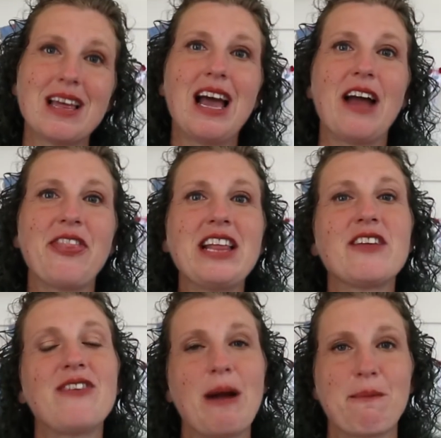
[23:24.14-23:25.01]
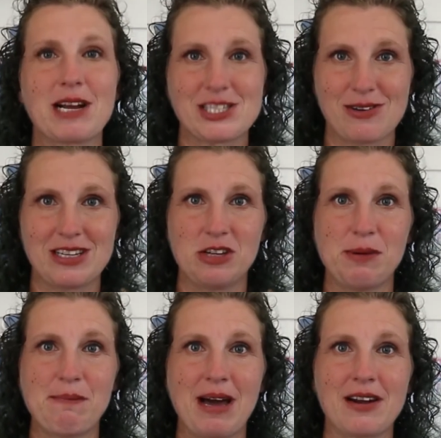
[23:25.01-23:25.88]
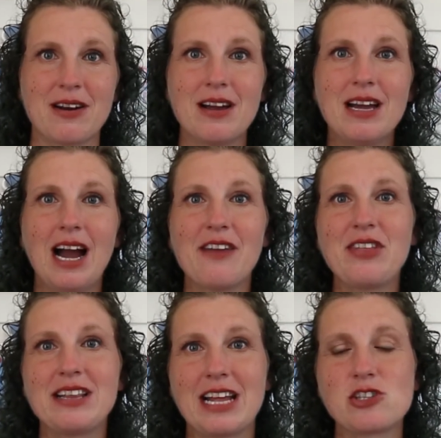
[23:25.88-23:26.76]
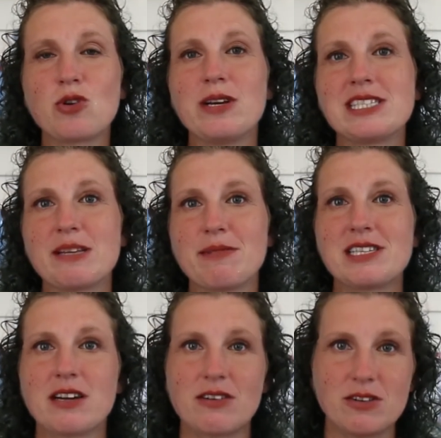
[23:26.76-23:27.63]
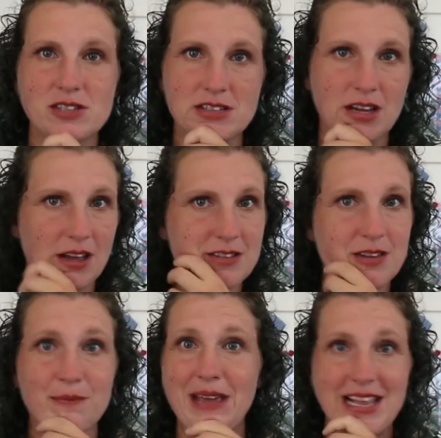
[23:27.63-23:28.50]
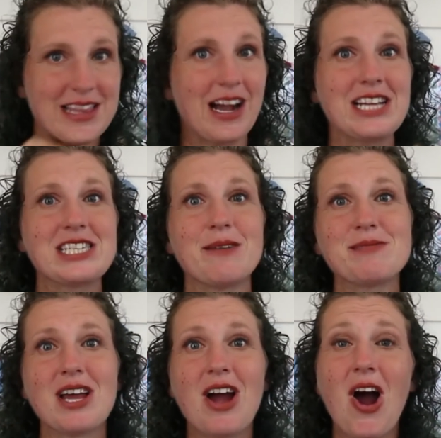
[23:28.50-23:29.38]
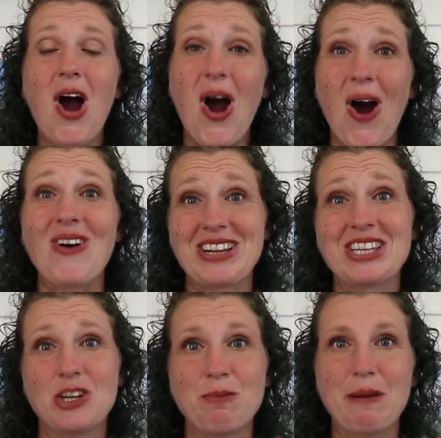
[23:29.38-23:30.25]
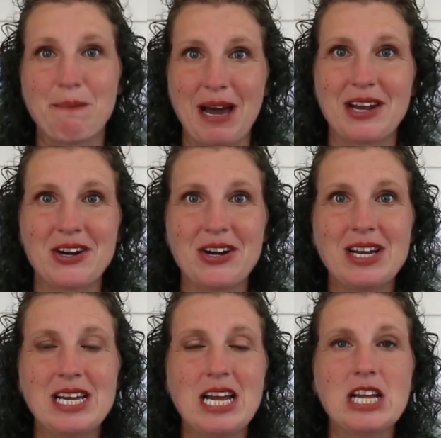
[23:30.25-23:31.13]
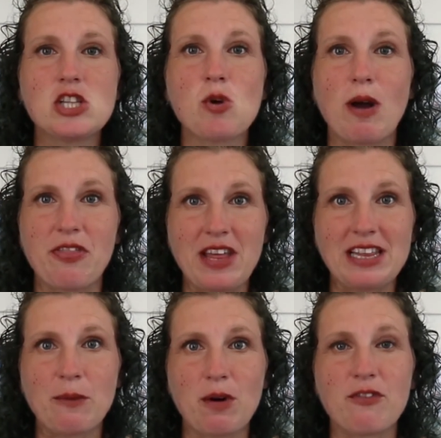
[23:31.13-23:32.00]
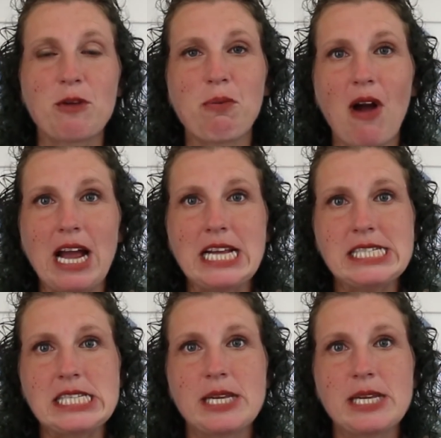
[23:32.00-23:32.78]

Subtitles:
I think the fabrics are a little bit better. I think their choice in materials to make the items are a little bit better. Do I think they're worth the price?